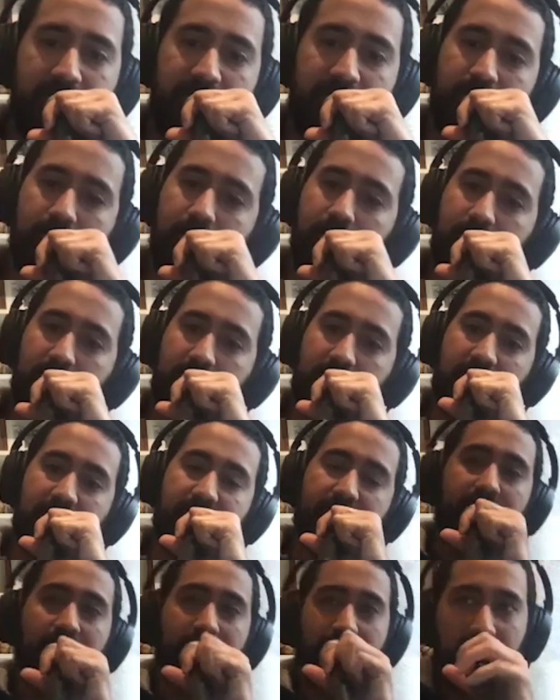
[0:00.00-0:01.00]
absolutely. I
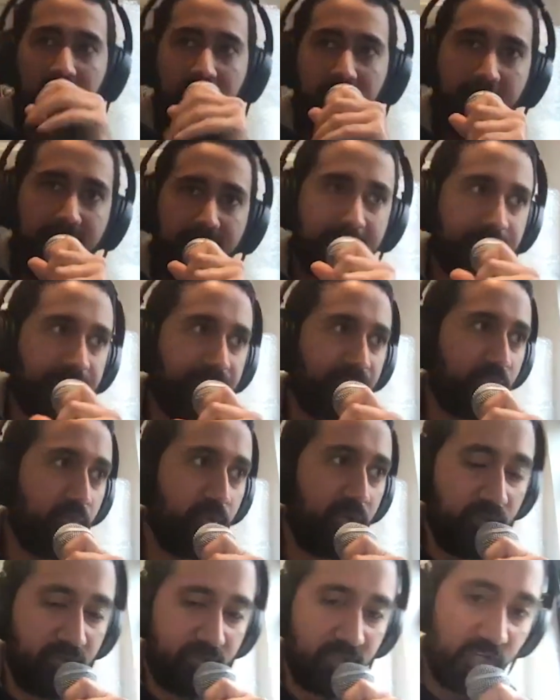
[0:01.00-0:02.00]
think like.
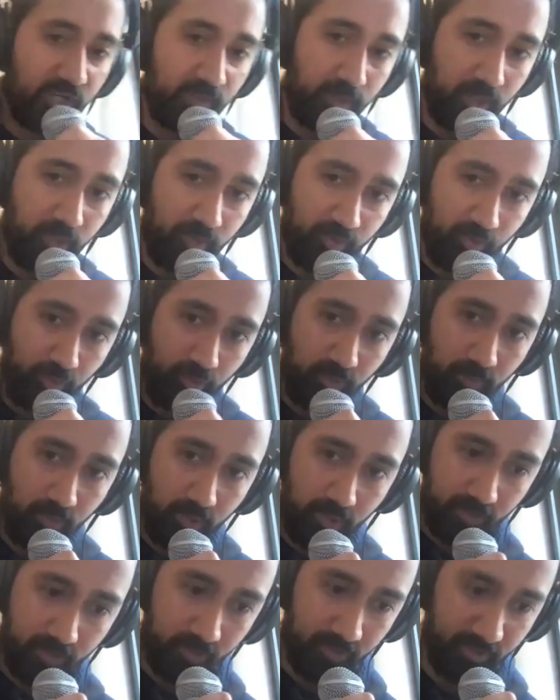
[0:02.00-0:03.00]
When you think about role
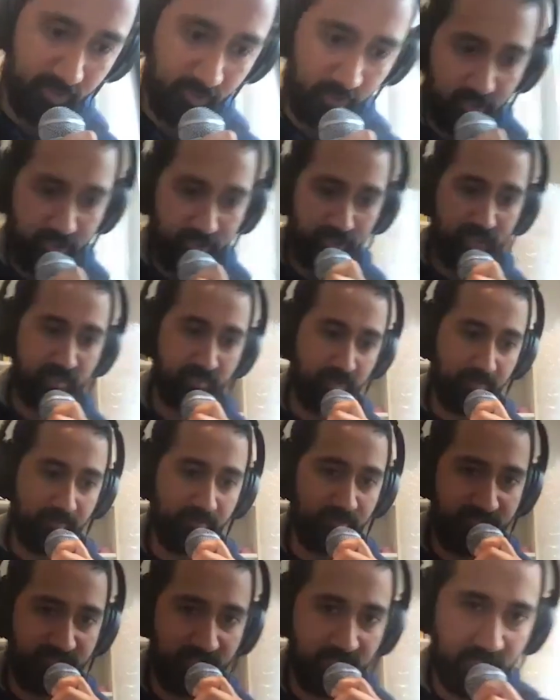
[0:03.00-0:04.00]
models or just
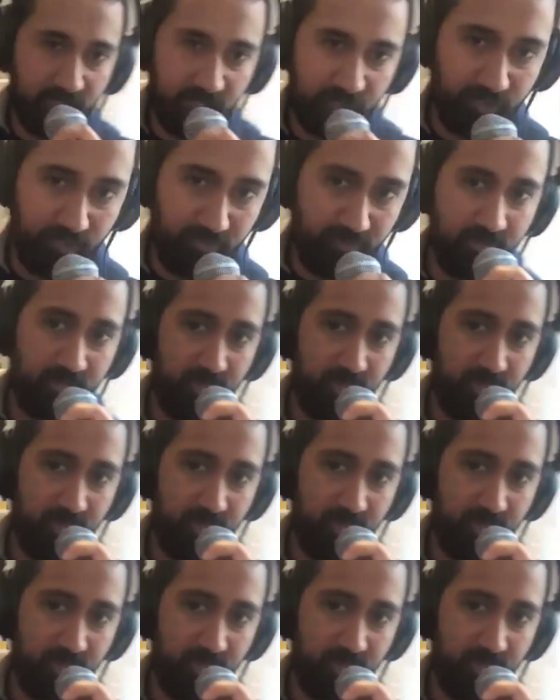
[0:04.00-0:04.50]
representation,